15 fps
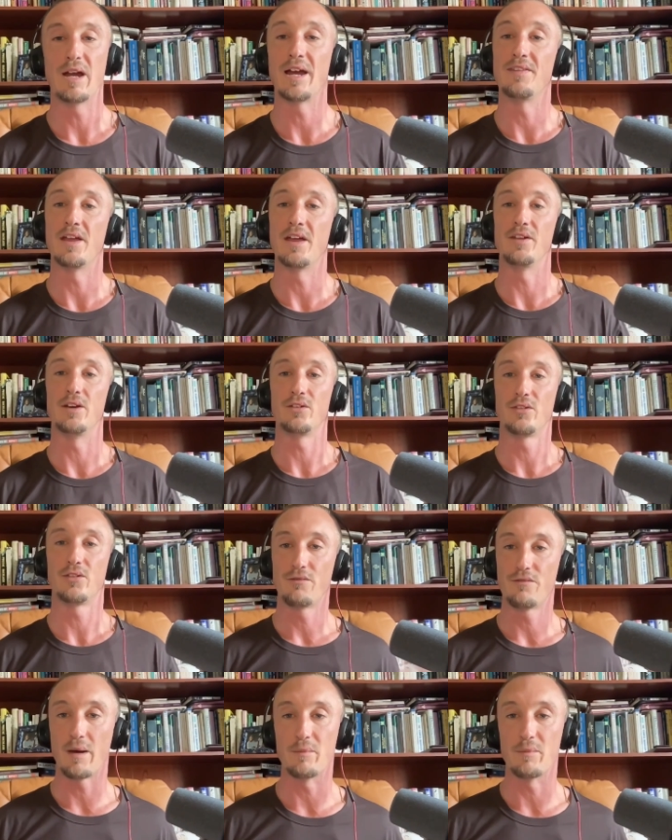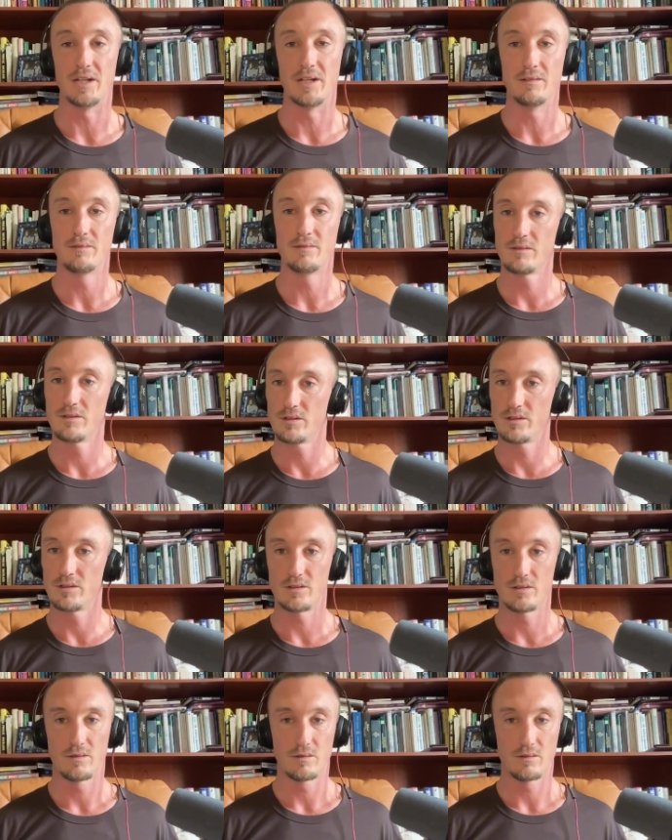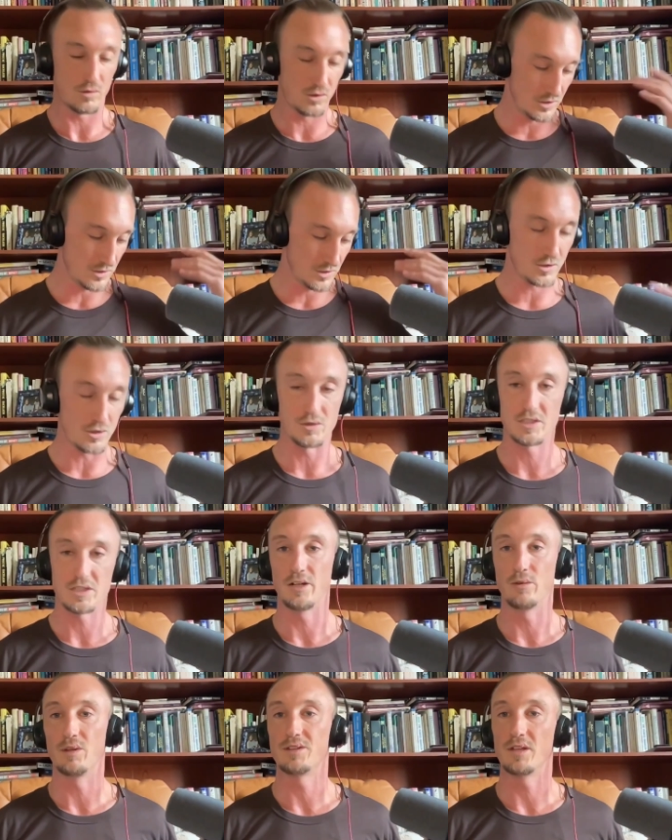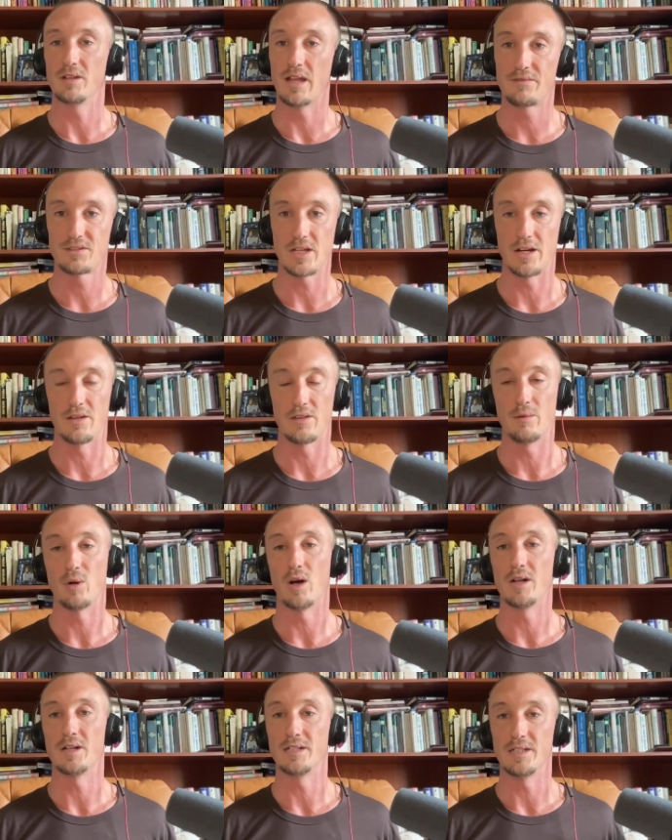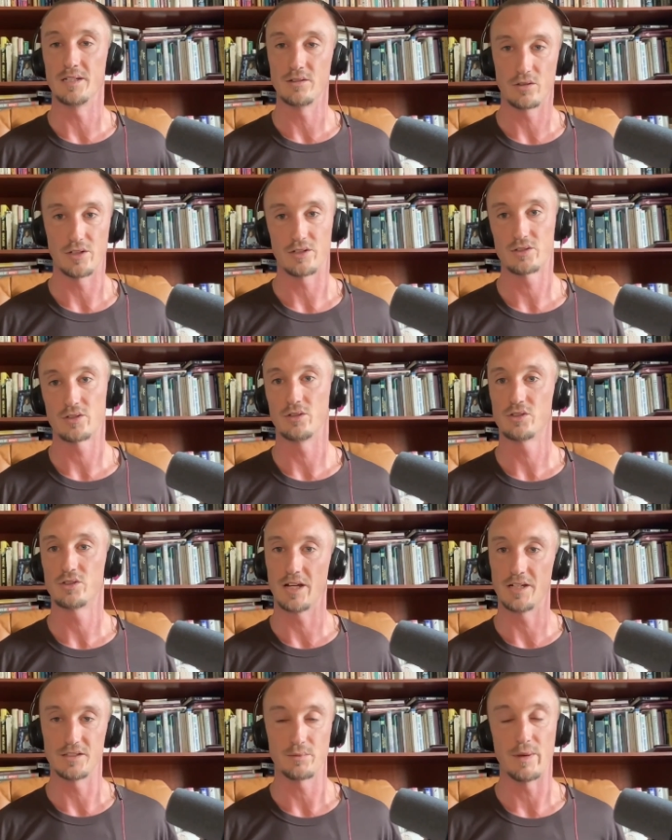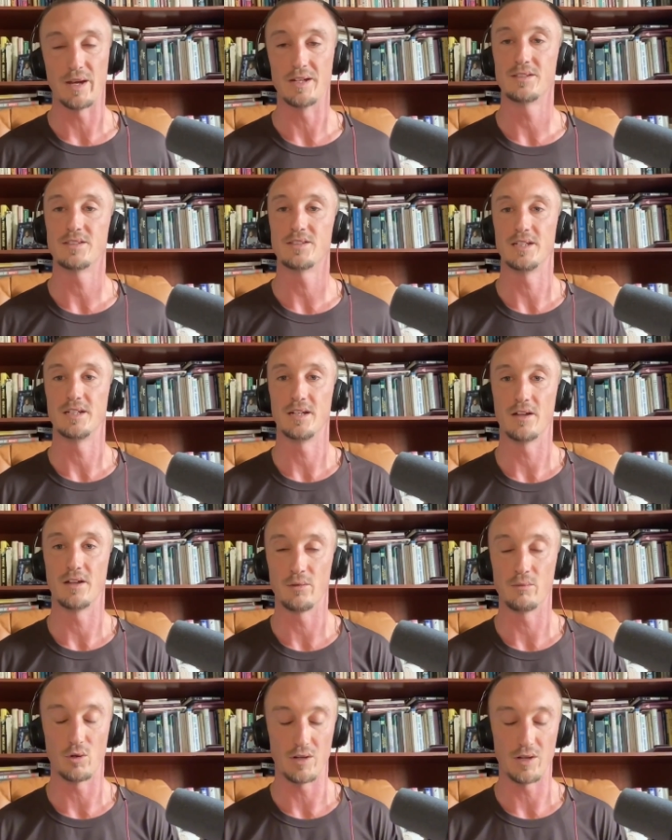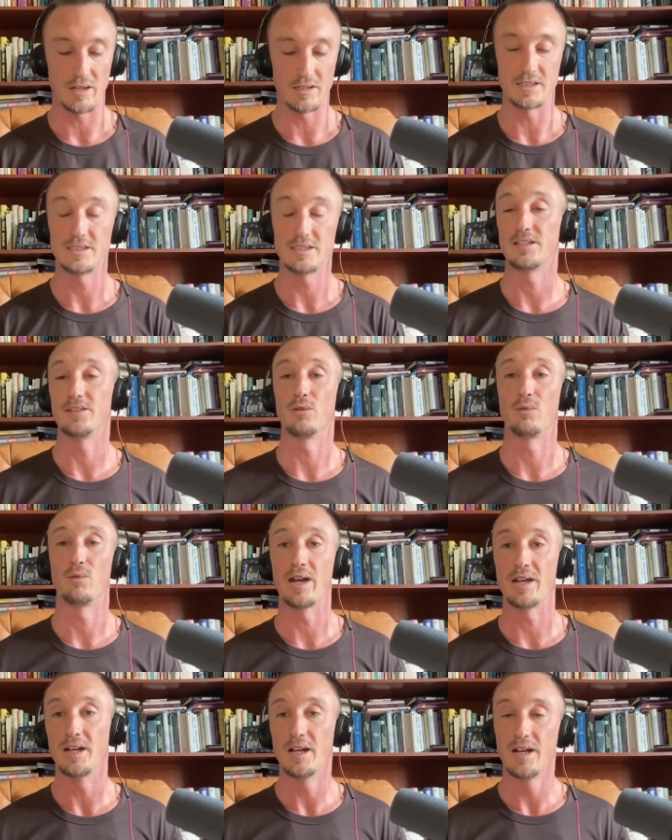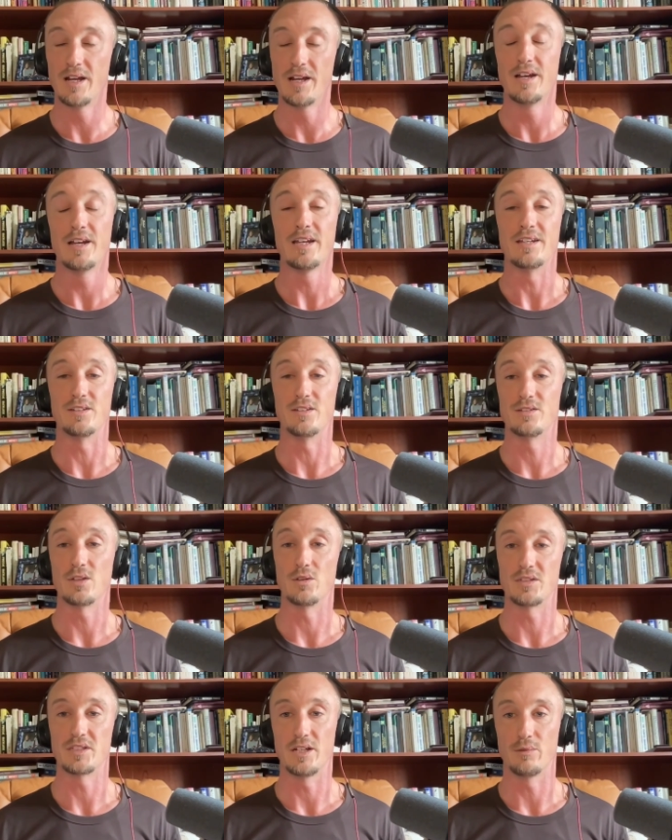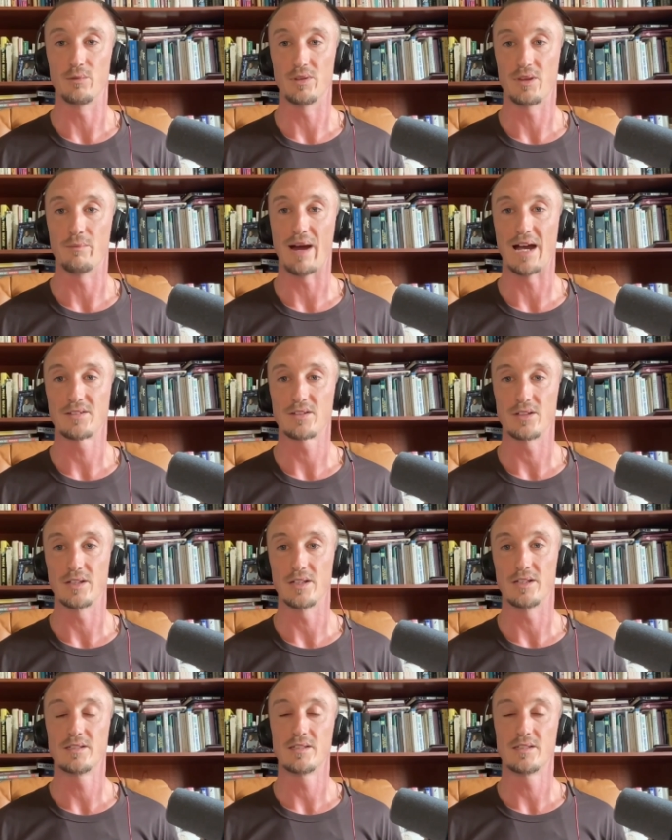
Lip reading: And then there's the feminine, which is associated with the left side of the body in traditional Chinese medicine and other modalities, and the right is associated with the masculine.